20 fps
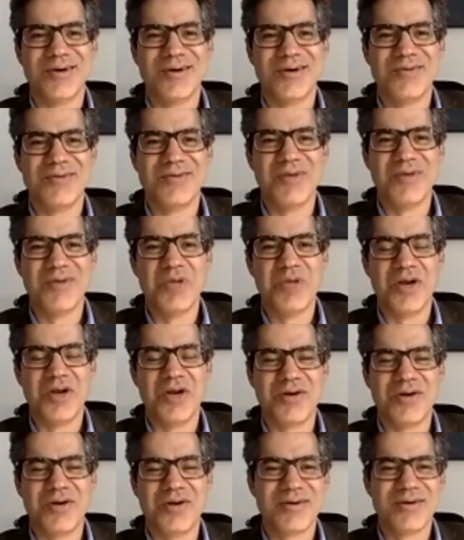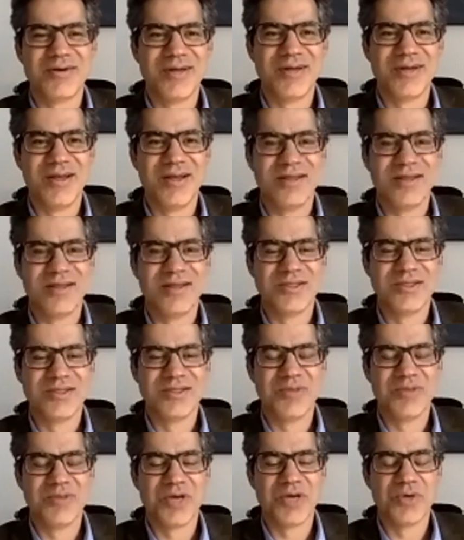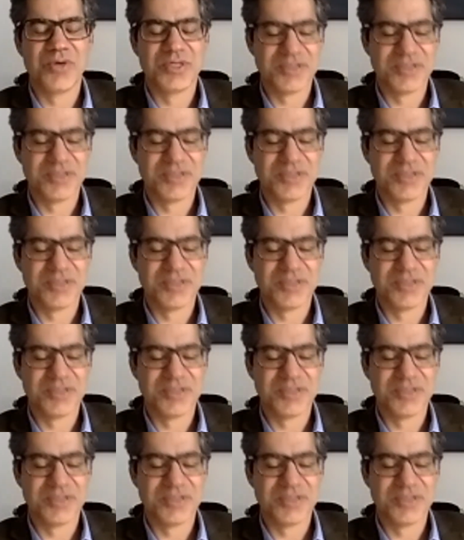webinar. It's a big question.